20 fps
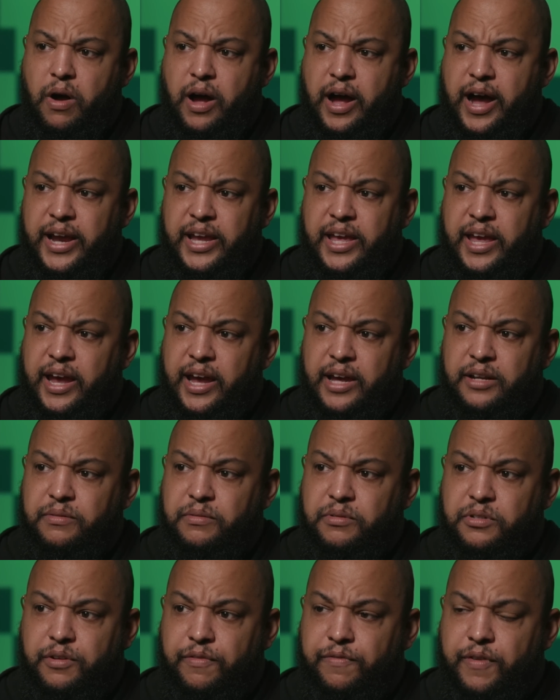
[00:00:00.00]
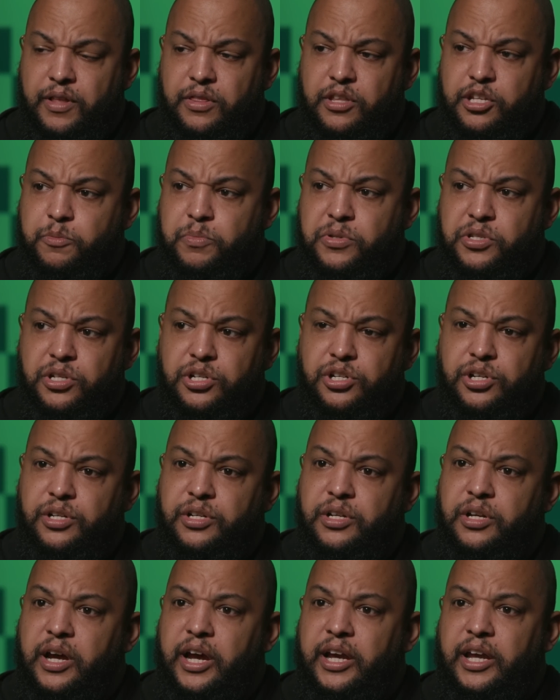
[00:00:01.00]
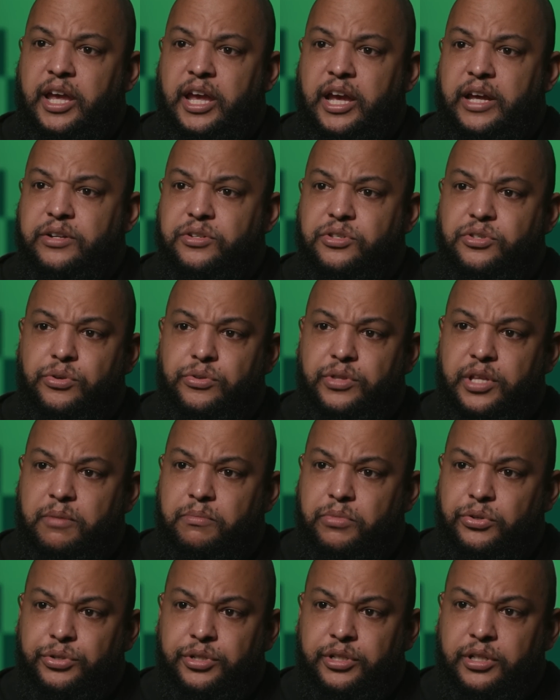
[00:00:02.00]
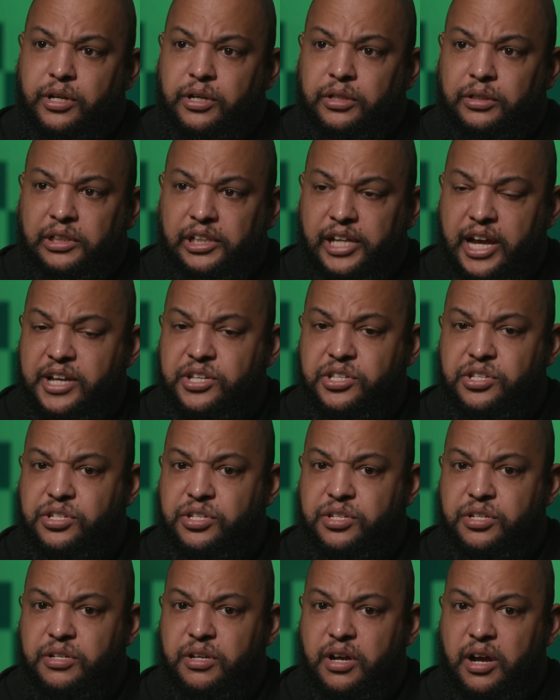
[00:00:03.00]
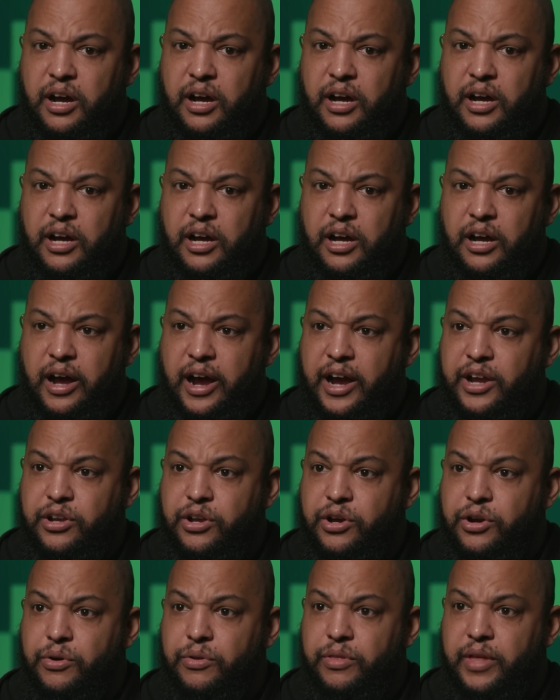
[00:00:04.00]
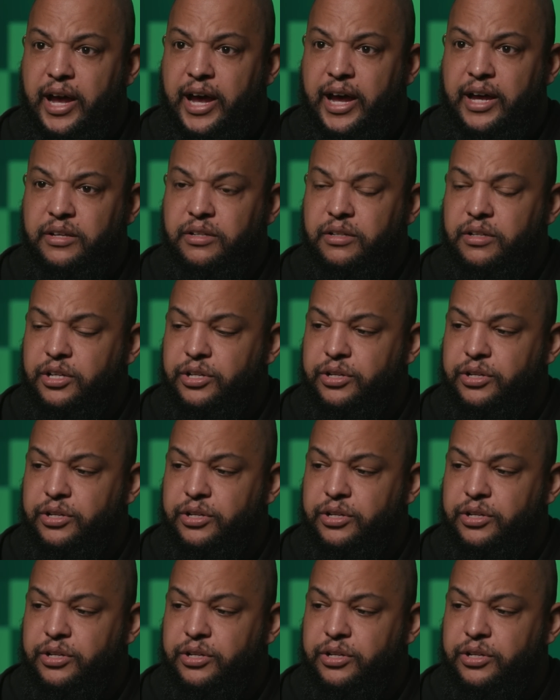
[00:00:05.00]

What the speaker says: I can't defend this position. I can't assault that building unless I know that,